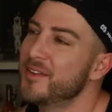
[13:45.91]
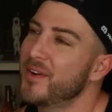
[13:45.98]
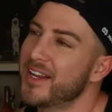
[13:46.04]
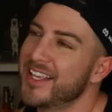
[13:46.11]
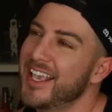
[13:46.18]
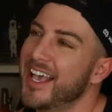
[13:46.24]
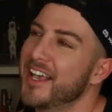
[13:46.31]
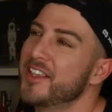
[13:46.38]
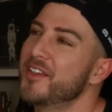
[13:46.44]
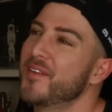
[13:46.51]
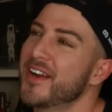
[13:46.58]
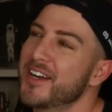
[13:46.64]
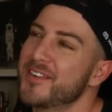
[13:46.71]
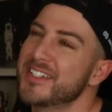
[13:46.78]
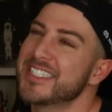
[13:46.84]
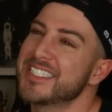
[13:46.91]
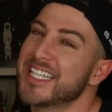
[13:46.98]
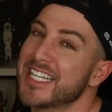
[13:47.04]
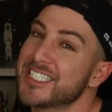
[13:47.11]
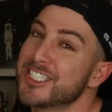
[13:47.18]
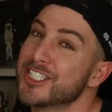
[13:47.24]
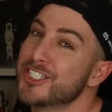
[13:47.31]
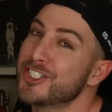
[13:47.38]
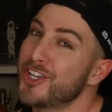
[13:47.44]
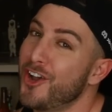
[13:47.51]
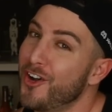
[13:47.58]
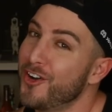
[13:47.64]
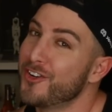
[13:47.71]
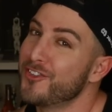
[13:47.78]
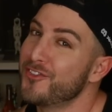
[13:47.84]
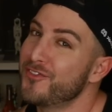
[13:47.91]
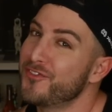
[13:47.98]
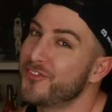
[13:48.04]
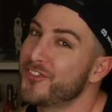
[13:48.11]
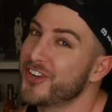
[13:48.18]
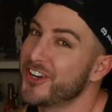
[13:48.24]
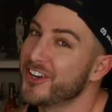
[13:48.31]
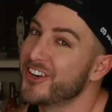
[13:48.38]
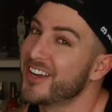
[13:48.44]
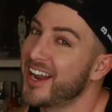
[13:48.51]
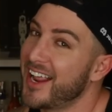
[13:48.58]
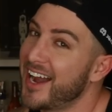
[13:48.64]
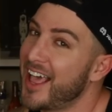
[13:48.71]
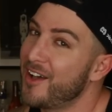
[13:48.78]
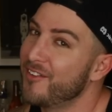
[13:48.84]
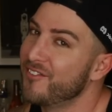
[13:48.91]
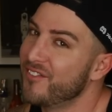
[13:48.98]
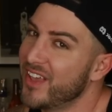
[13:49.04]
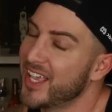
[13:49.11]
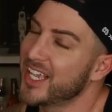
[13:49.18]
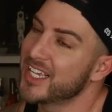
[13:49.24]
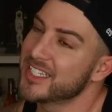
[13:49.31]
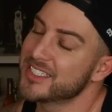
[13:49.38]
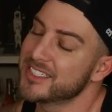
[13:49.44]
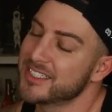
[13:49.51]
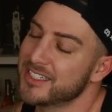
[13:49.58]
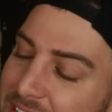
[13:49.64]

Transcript: You want, yeah, you want to know what sets the tone for your night out in Vegas?